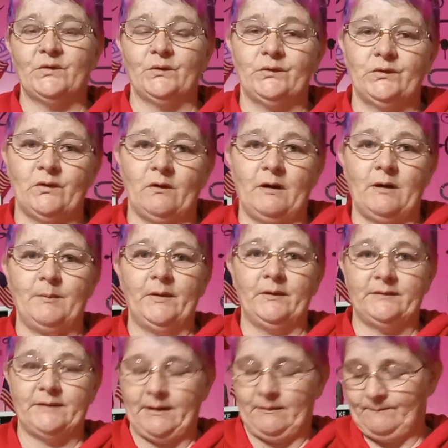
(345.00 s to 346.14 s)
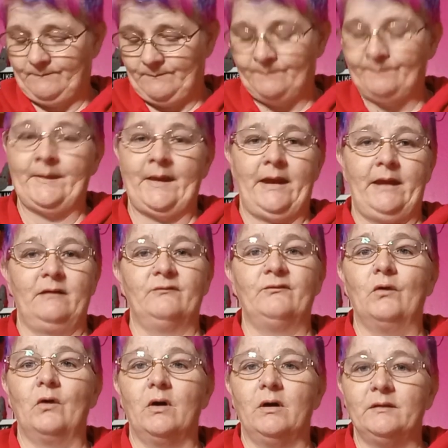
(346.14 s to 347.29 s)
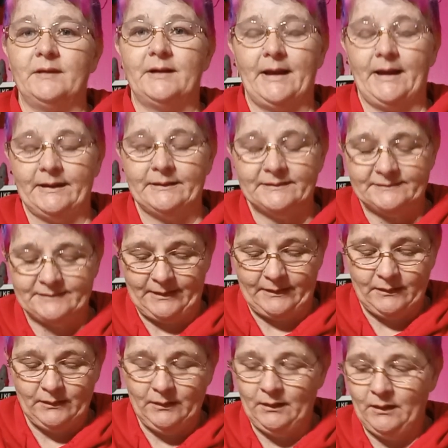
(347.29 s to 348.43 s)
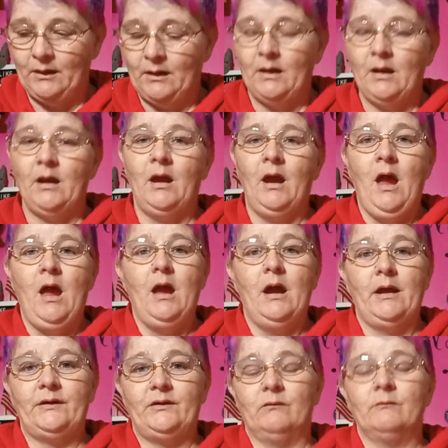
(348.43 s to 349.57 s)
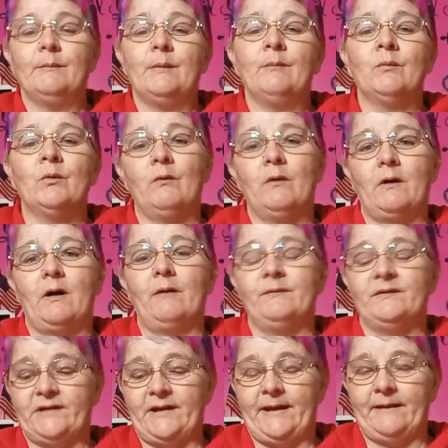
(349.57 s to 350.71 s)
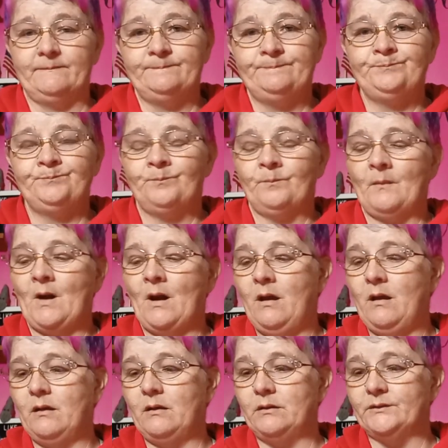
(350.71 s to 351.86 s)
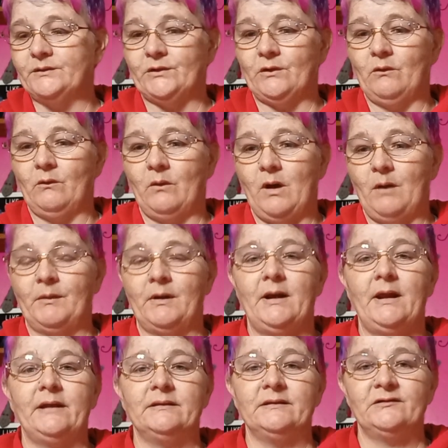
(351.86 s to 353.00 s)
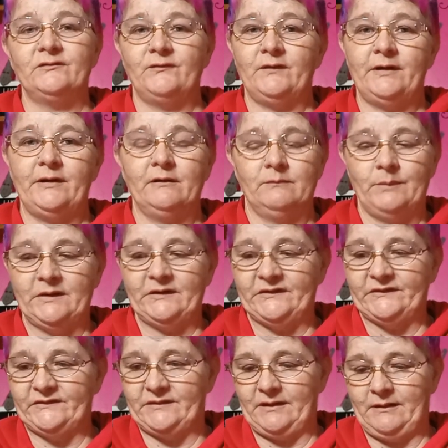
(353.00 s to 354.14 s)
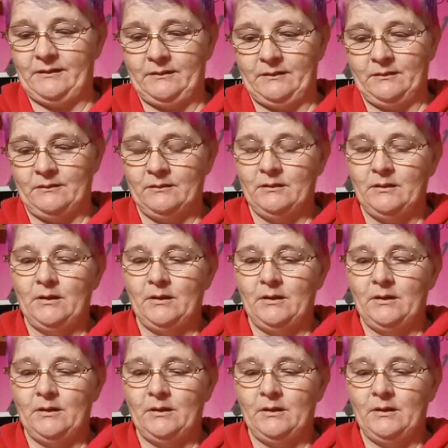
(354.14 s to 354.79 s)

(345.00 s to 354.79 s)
So sorry about that. I had a phone call that I had to take. I don't remember where I was at. So I'm going to end this video by just saying